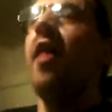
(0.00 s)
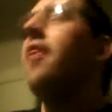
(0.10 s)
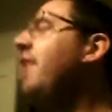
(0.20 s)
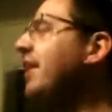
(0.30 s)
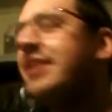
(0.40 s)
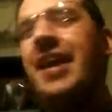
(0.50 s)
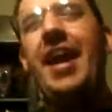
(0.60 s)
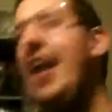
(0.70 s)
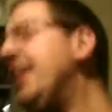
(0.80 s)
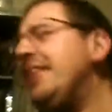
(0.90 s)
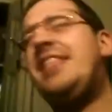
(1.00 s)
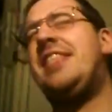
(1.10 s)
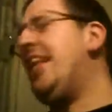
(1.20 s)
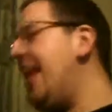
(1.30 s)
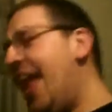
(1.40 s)
the King
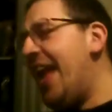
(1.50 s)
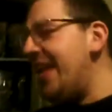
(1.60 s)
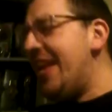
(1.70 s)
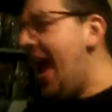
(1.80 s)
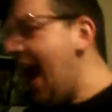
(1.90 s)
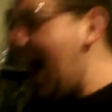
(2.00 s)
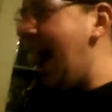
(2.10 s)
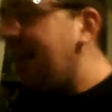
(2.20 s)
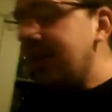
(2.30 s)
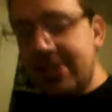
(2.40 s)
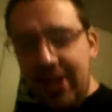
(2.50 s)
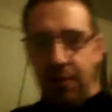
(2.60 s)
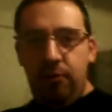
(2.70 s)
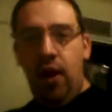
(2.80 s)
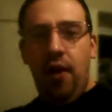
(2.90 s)
Slayer, Seth
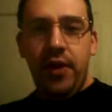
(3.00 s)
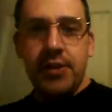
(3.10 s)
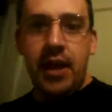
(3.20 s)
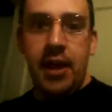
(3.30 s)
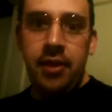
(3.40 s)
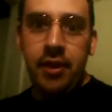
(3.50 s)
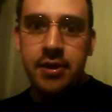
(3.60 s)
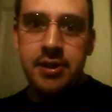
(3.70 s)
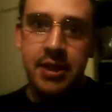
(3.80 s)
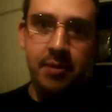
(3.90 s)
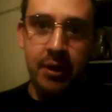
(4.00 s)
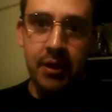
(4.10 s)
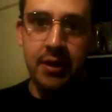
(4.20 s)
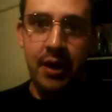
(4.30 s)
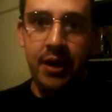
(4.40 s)
Rollins, and the Demon
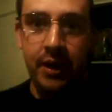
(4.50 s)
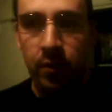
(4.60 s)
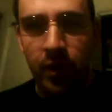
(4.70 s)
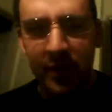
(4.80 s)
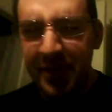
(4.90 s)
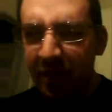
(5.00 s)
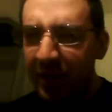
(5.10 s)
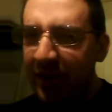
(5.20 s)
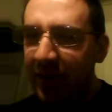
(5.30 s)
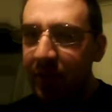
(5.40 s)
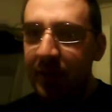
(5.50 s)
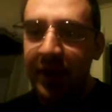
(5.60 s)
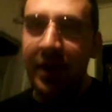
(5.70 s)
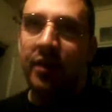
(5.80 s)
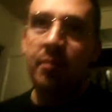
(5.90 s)
King. Well, he's not really the Demon
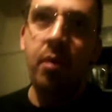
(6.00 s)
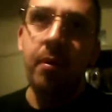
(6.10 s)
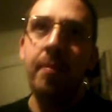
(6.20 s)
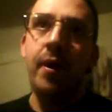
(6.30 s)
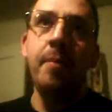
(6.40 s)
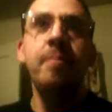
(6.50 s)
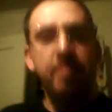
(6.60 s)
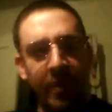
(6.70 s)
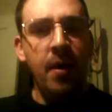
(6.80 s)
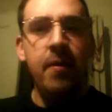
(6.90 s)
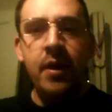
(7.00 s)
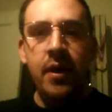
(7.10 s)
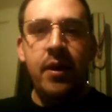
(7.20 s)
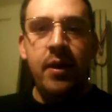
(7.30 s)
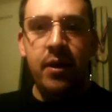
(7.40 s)
King at the moment, but
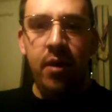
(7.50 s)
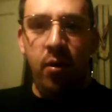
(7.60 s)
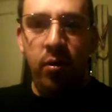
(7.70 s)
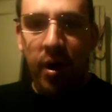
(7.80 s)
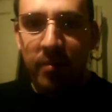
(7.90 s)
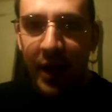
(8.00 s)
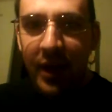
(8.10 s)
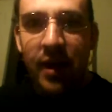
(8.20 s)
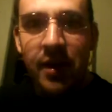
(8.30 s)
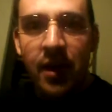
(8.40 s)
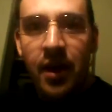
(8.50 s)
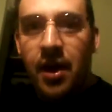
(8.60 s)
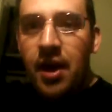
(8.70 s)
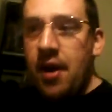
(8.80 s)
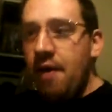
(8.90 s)
you know who I mean.
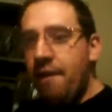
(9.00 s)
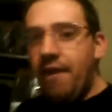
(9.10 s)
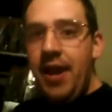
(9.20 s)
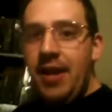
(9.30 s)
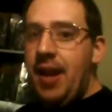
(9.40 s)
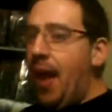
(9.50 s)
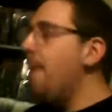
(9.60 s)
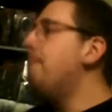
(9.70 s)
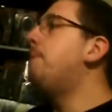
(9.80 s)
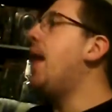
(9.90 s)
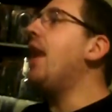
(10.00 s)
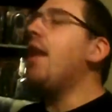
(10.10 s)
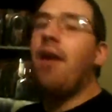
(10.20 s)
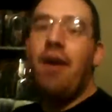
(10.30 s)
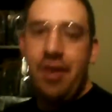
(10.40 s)
Finn
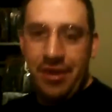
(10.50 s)
Balor.